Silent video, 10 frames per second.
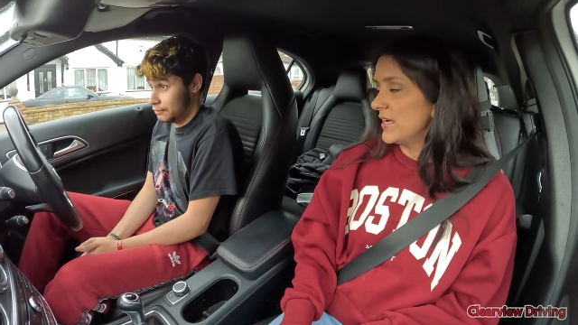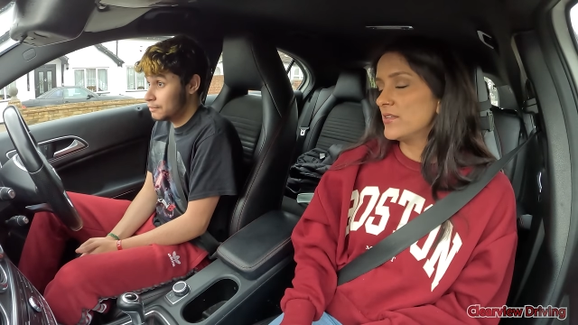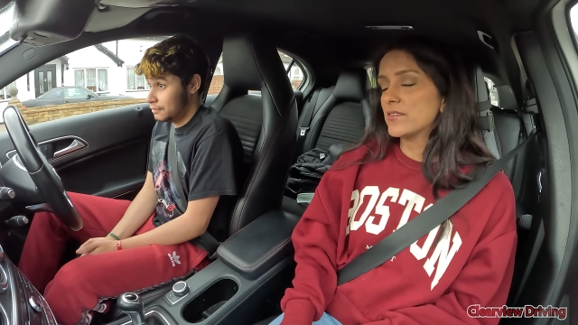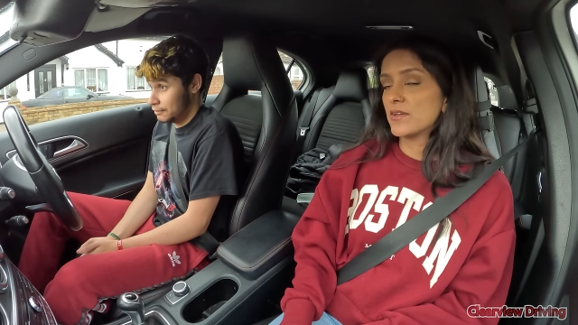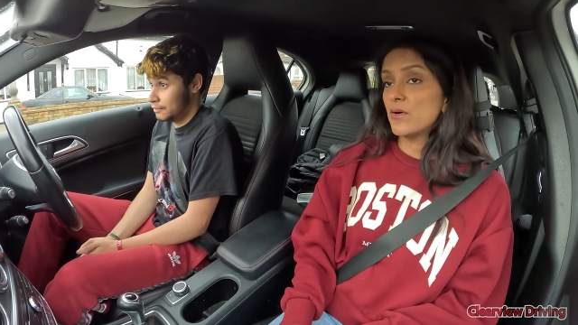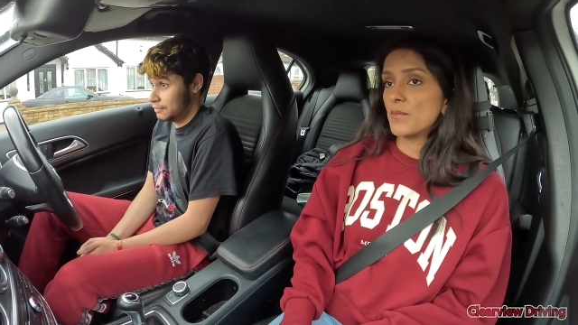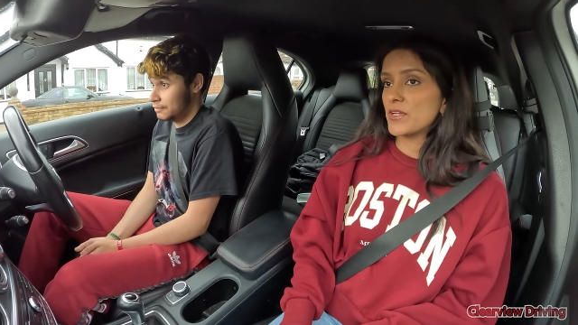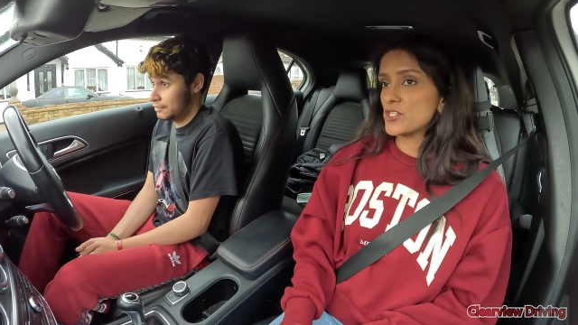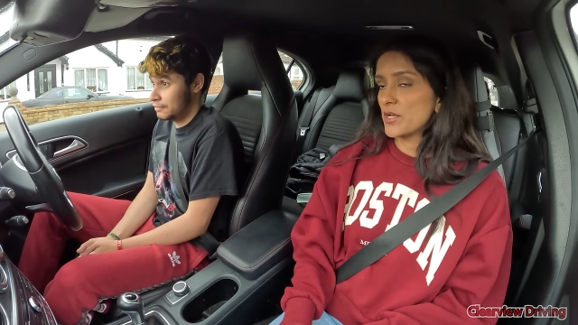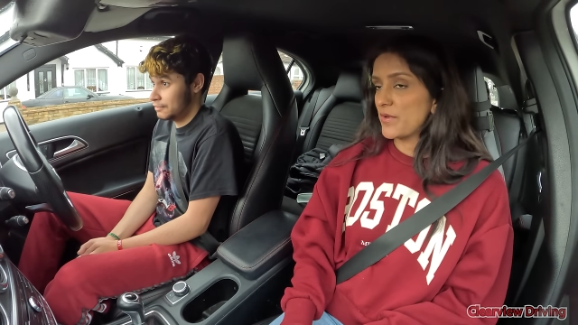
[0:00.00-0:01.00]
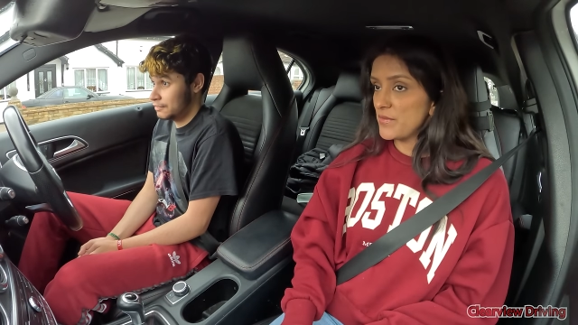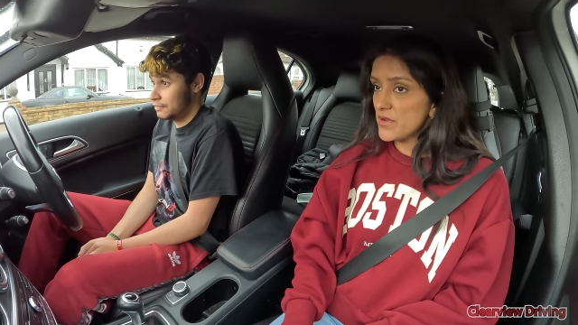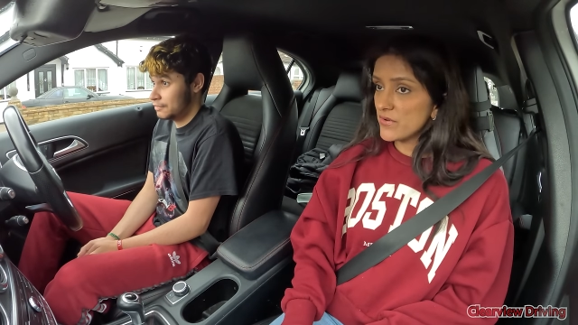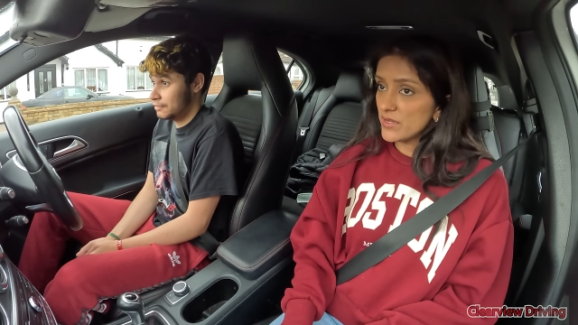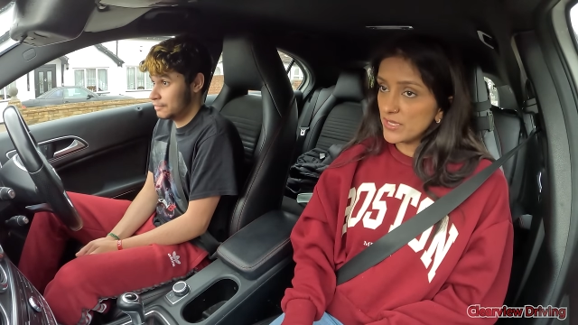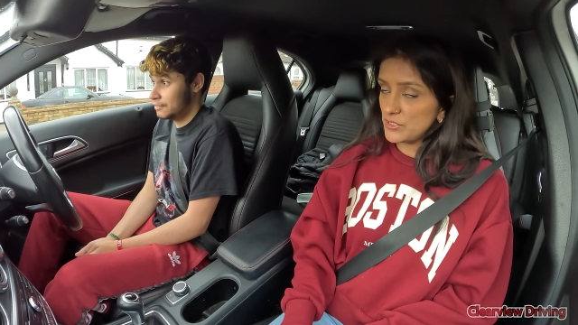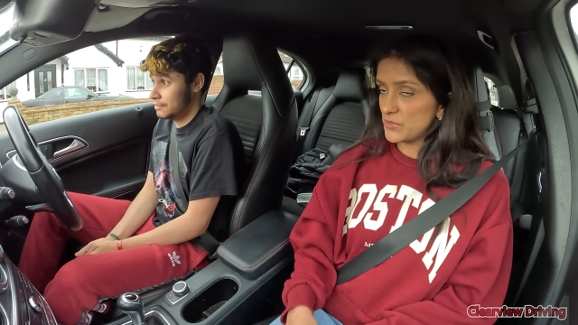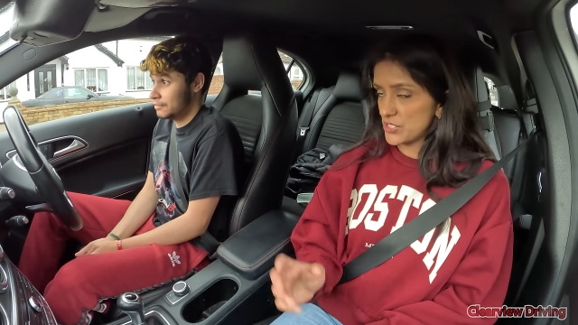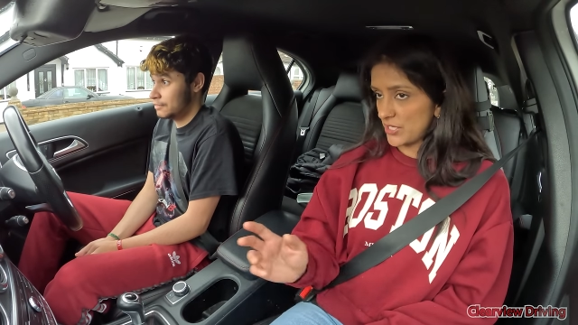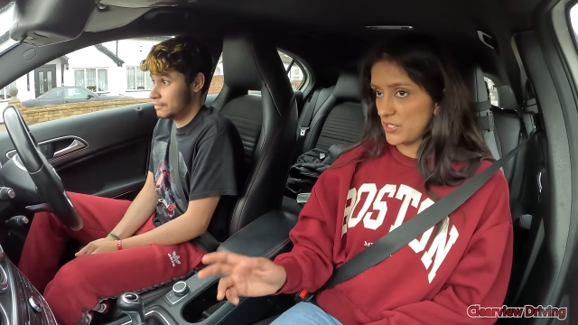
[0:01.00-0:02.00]
Speaker 1: And you said, oh, I'm going to check my mirror. And you were
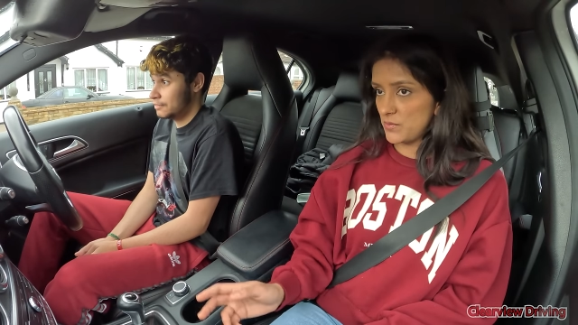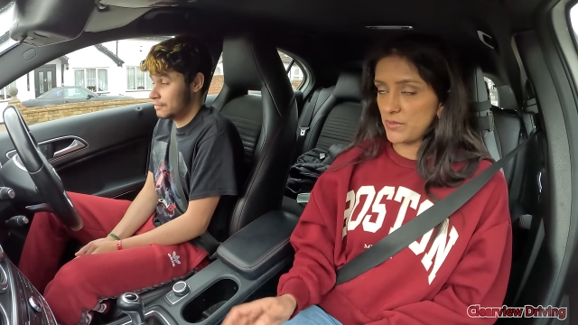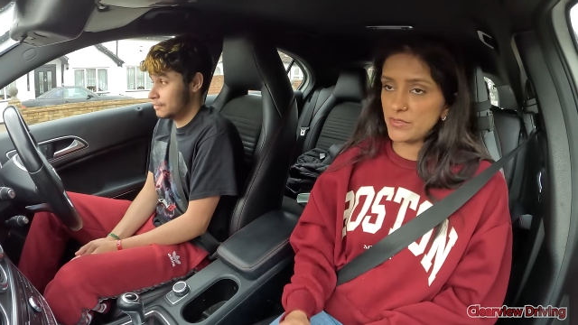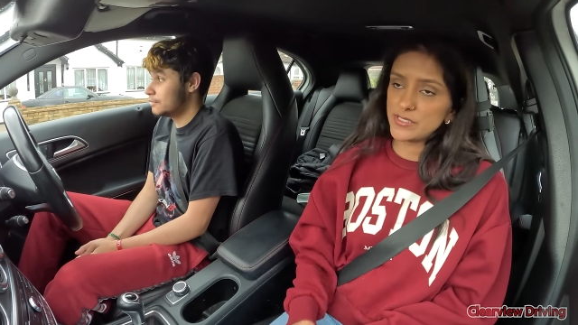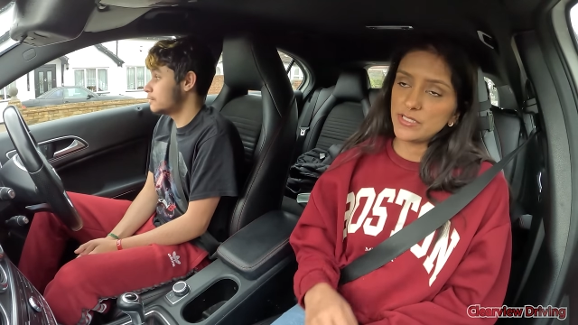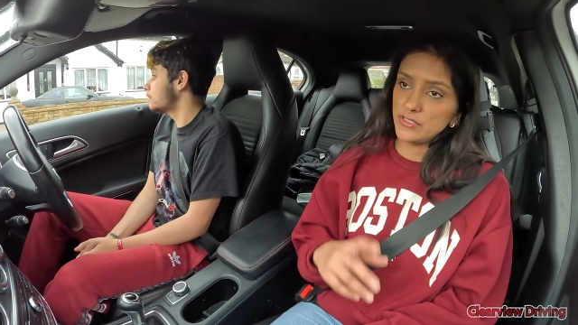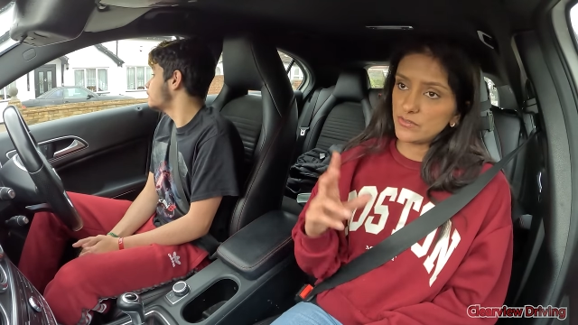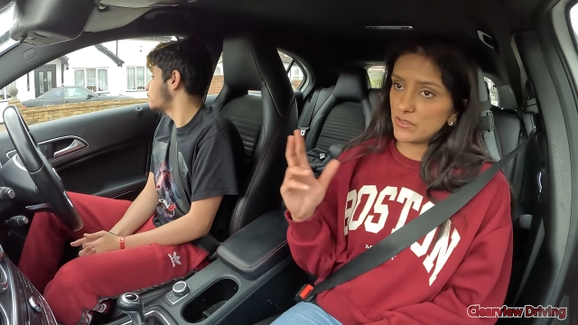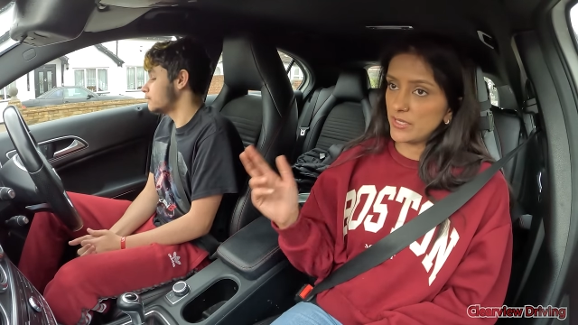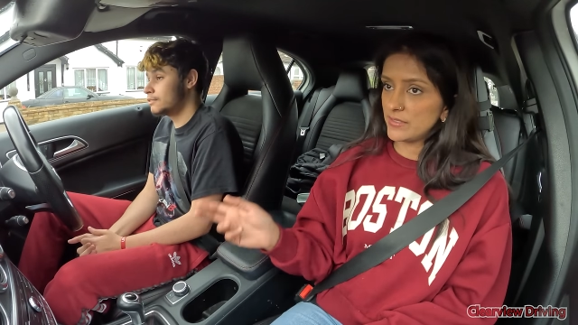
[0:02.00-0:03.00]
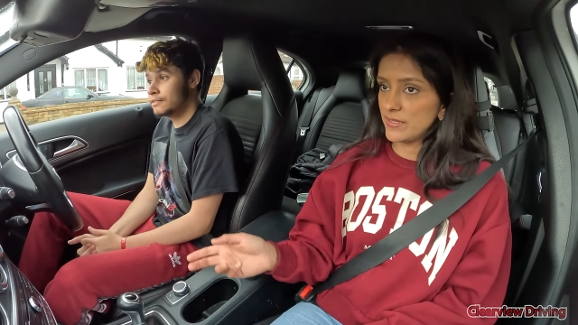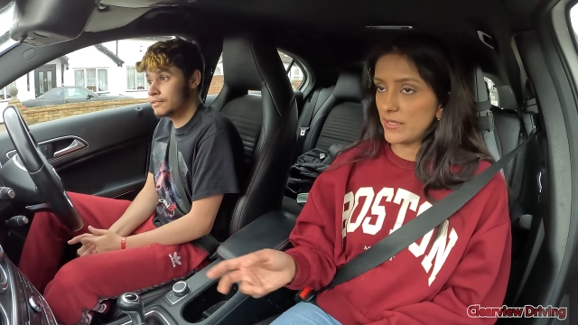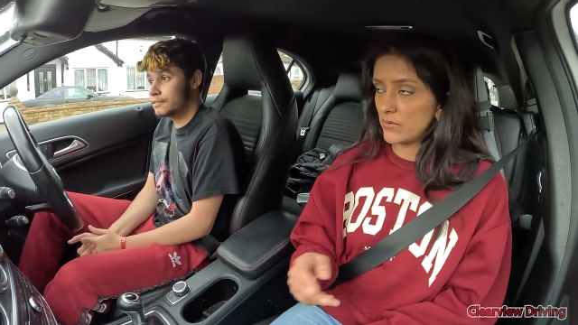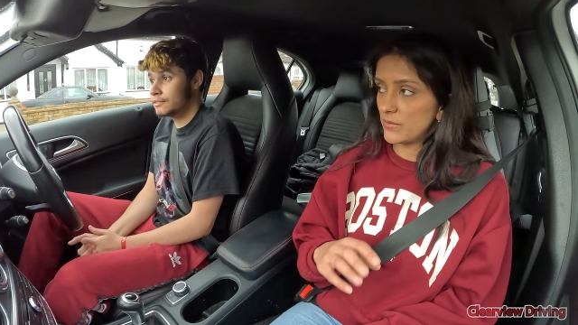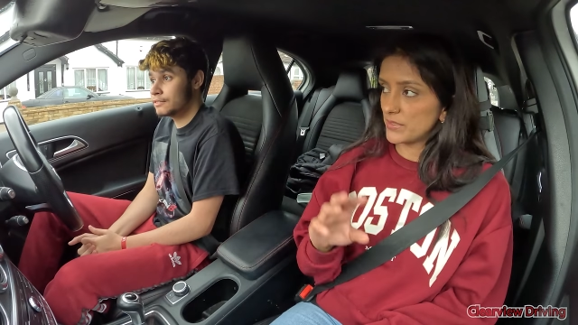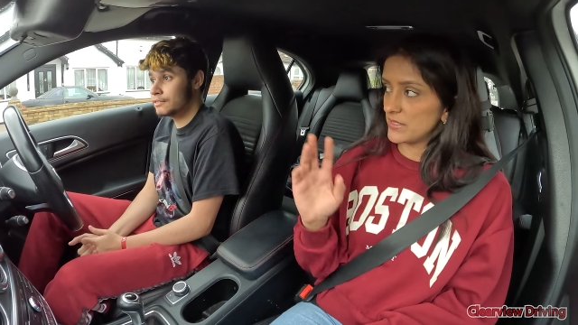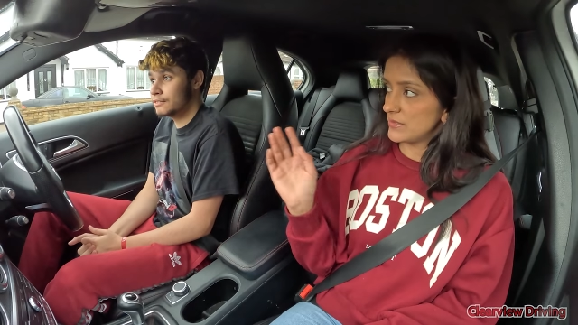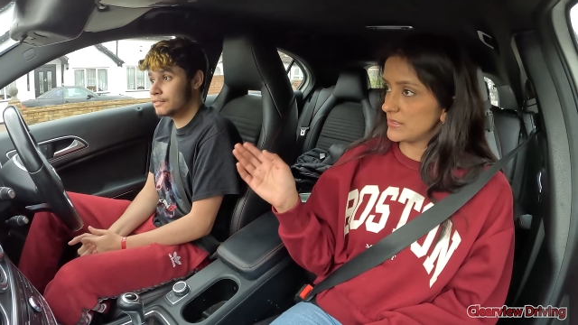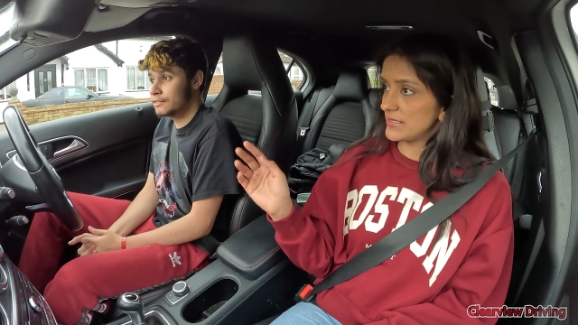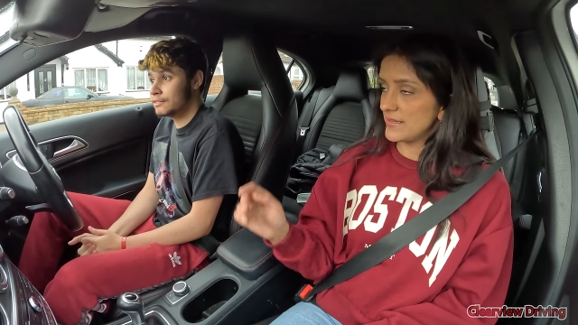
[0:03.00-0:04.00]
checking your mirrors. And you started saying, oh, I'm going to
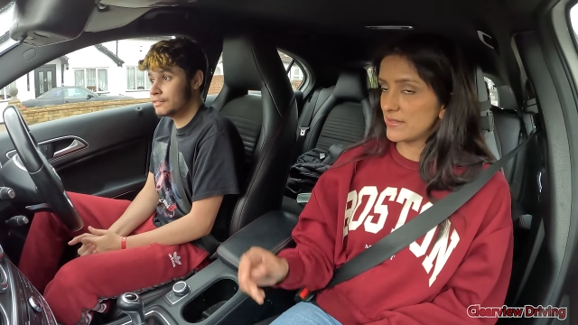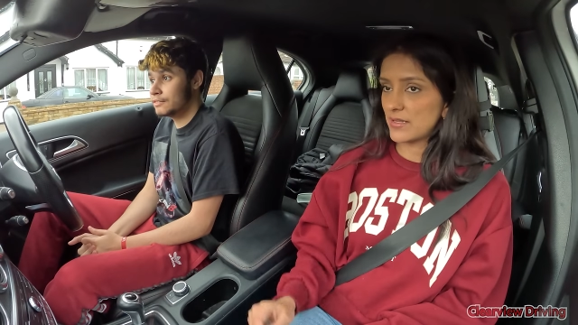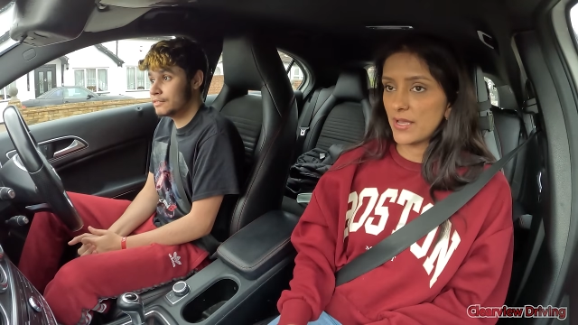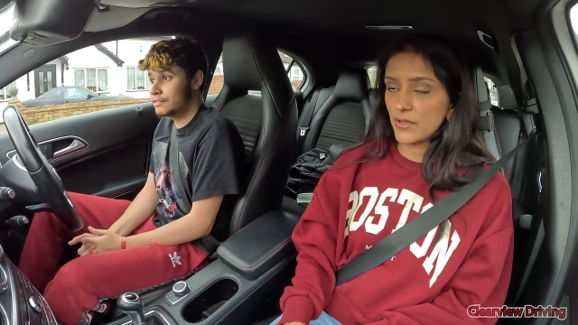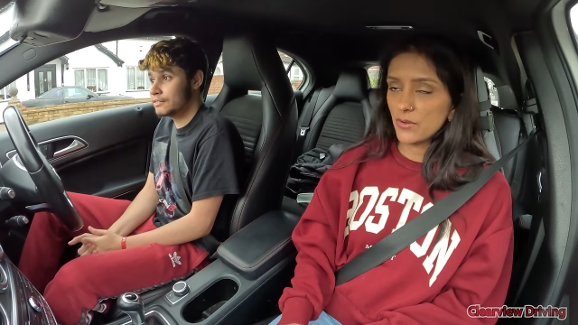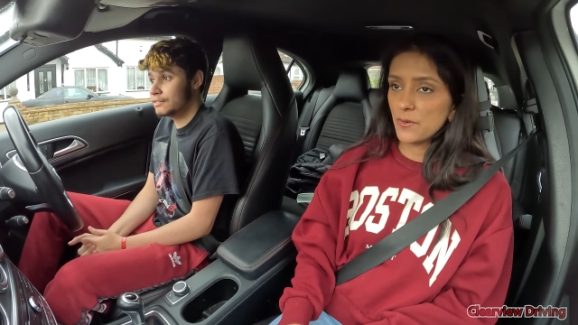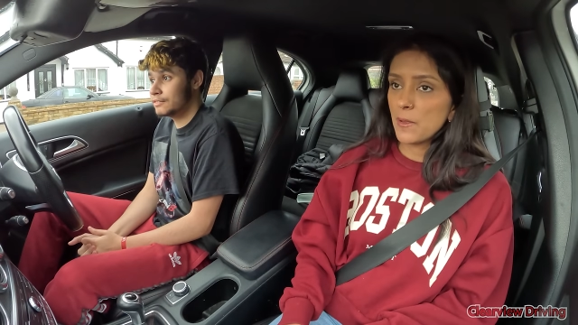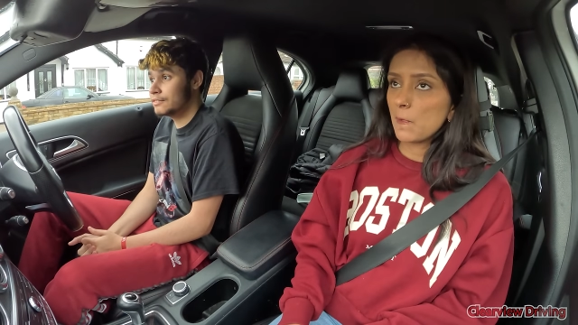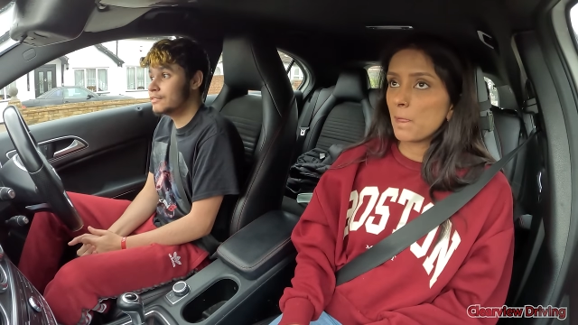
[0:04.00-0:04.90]
just let this guy go.